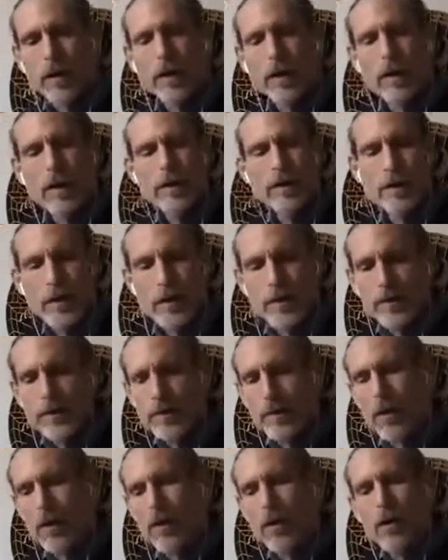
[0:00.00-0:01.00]
I sing a
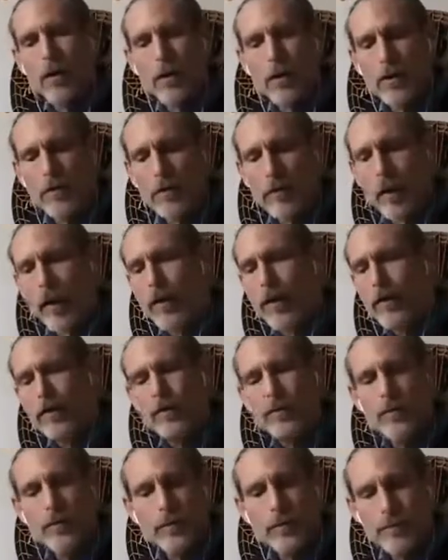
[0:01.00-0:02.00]
song of
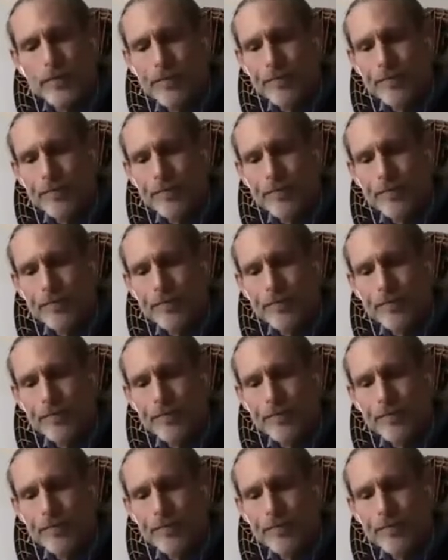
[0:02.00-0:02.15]
gratitude.